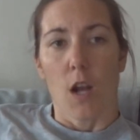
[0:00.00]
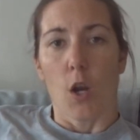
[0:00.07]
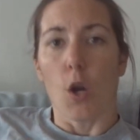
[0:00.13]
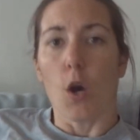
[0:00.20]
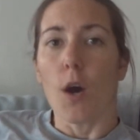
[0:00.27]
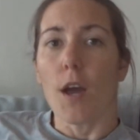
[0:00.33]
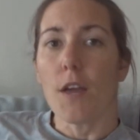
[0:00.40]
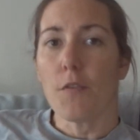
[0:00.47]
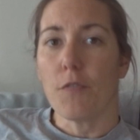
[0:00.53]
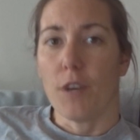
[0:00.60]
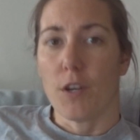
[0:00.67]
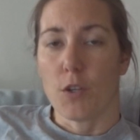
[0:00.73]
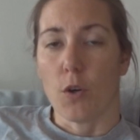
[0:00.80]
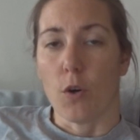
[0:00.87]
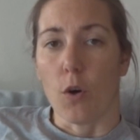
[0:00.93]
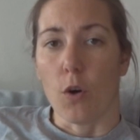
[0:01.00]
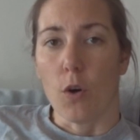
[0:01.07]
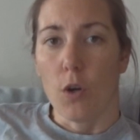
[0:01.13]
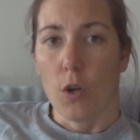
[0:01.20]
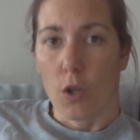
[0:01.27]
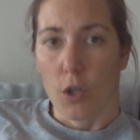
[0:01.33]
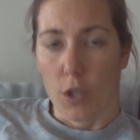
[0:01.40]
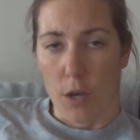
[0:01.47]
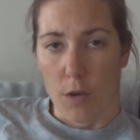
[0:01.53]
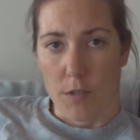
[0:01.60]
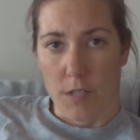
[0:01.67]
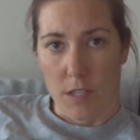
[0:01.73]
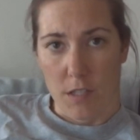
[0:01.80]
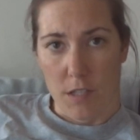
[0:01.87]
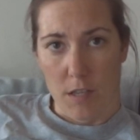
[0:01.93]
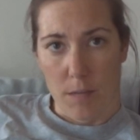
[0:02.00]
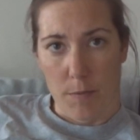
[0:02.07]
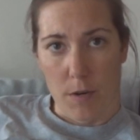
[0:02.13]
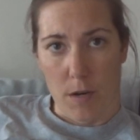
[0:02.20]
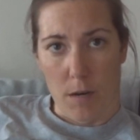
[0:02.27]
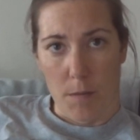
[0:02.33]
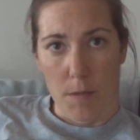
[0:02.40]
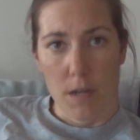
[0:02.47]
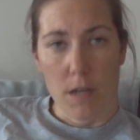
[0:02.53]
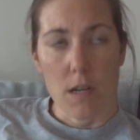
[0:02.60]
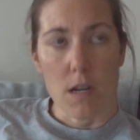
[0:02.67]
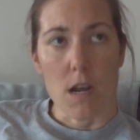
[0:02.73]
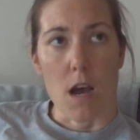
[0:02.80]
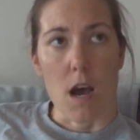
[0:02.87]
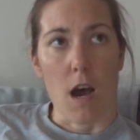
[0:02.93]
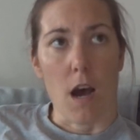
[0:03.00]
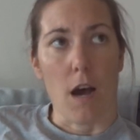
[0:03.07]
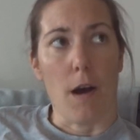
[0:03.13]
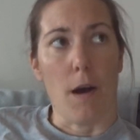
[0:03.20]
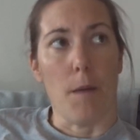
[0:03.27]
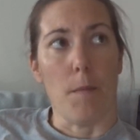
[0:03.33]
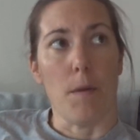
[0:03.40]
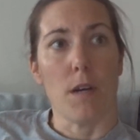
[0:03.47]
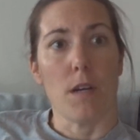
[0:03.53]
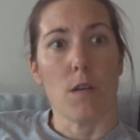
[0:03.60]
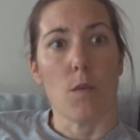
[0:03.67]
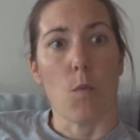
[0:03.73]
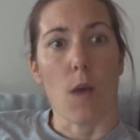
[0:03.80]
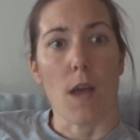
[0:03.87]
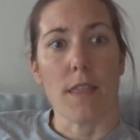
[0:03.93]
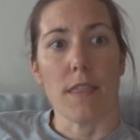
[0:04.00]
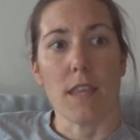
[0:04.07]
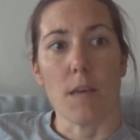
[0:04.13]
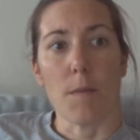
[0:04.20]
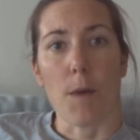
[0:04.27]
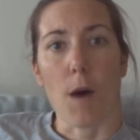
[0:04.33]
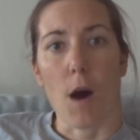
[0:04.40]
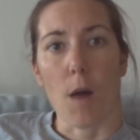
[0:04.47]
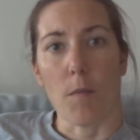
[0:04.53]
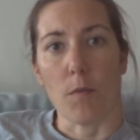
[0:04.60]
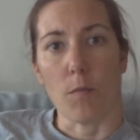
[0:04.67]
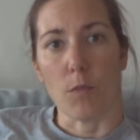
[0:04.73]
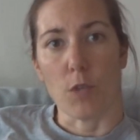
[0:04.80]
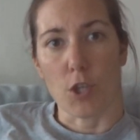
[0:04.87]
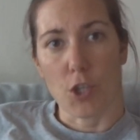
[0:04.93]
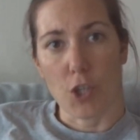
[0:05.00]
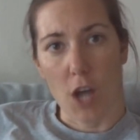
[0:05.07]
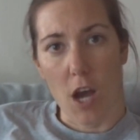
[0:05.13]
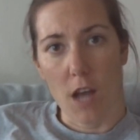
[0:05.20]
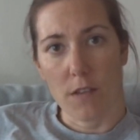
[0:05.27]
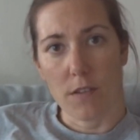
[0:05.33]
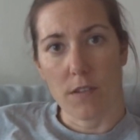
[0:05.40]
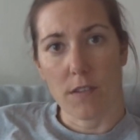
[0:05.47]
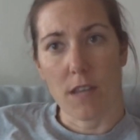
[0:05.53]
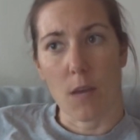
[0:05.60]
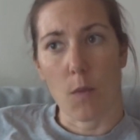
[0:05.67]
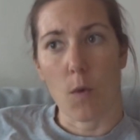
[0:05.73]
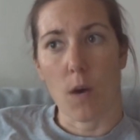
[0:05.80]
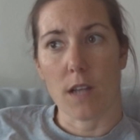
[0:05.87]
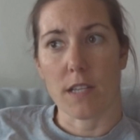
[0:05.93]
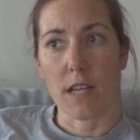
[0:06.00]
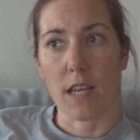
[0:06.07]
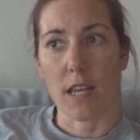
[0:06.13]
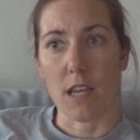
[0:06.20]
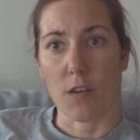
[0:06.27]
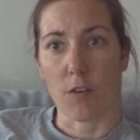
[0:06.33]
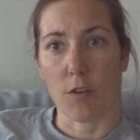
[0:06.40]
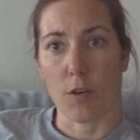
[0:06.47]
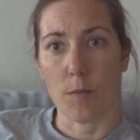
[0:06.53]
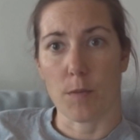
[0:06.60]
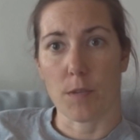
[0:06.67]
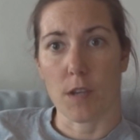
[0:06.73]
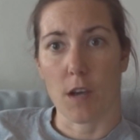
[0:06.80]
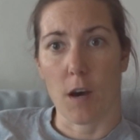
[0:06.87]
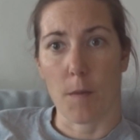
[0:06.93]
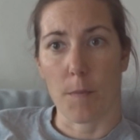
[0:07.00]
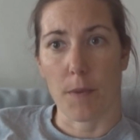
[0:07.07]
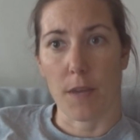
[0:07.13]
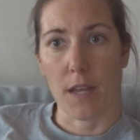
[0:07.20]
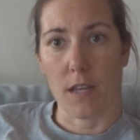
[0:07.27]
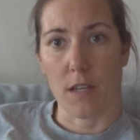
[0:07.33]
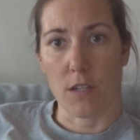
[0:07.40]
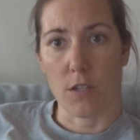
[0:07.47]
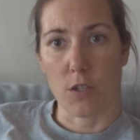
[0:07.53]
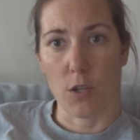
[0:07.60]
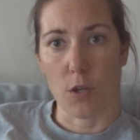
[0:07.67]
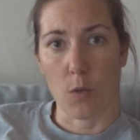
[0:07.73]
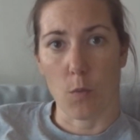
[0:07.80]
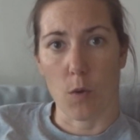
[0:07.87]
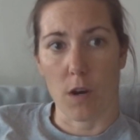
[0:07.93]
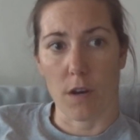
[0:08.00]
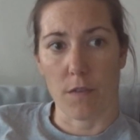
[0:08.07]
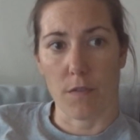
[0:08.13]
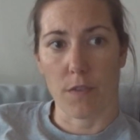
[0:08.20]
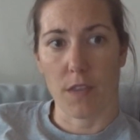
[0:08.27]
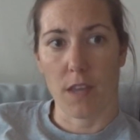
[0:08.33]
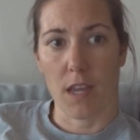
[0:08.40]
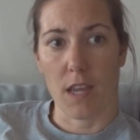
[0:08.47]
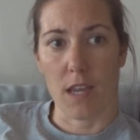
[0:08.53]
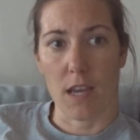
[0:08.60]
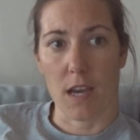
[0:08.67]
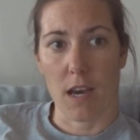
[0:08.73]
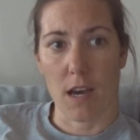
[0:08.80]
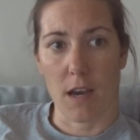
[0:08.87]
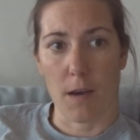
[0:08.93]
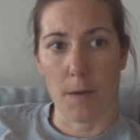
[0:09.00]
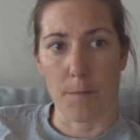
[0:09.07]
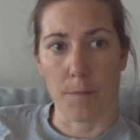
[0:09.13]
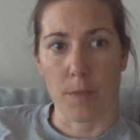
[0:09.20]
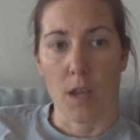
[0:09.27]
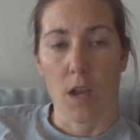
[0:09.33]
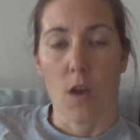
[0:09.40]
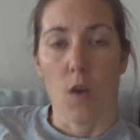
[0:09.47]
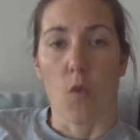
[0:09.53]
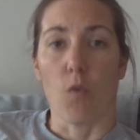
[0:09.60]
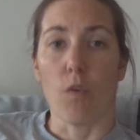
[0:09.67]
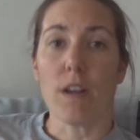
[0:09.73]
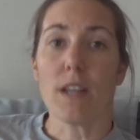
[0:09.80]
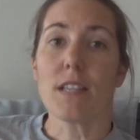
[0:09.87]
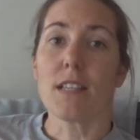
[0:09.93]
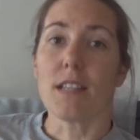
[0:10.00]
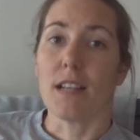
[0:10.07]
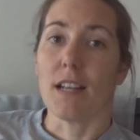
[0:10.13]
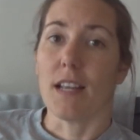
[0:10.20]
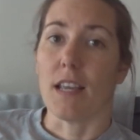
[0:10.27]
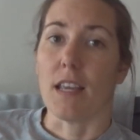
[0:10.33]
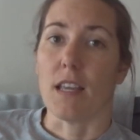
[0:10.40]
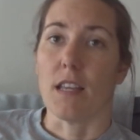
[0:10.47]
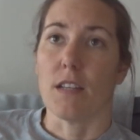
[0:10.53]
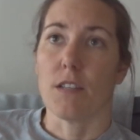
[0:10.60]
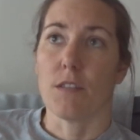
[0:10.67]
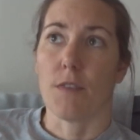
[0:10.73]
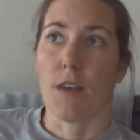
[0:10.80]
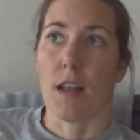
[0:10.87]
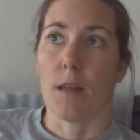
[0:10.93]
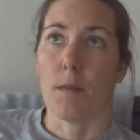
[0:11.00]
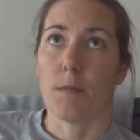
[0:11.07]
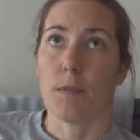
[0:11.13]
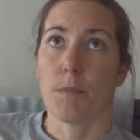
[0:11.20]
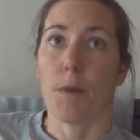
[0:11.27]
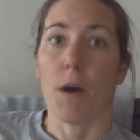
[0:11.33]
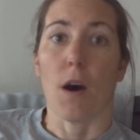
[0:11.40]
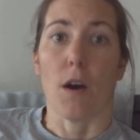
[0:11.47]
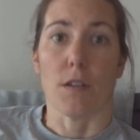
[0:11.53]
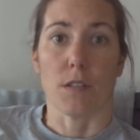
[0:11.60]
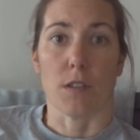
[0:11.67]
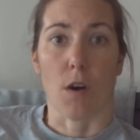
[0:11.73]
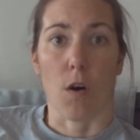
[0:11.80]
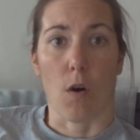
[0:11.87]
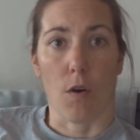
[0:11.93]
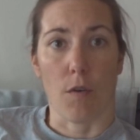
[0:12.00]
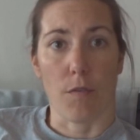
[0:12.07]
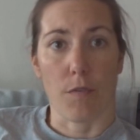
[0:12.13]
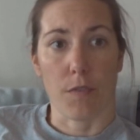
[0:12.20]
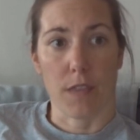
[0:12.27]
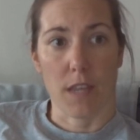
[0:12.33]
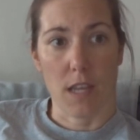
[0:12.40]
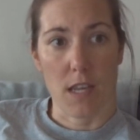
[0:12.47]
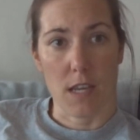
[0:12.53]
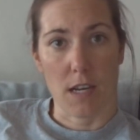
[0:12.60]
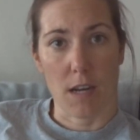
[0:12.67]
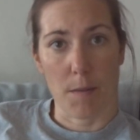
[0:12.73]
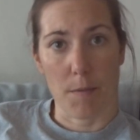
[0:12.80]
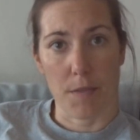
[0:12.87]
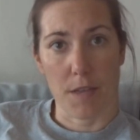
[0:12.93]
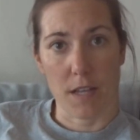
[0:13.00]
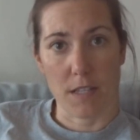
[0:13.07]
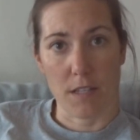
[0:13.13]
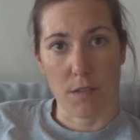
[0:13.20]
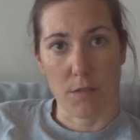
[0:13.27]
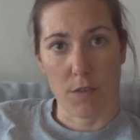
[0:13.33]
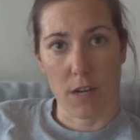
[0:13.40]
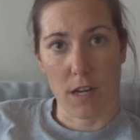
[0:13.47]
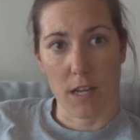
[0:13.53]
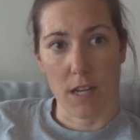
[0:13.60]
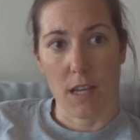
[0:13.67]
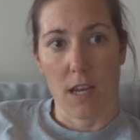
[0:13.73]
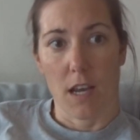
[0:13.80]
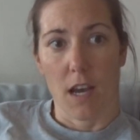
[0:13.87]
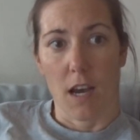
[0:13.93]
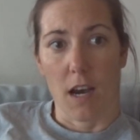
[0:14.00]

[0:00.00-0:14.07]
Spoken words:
Not every tour goes into the apartment. When the apartment was shut, they were taking groups up into one of the recently developed parts of the Club 33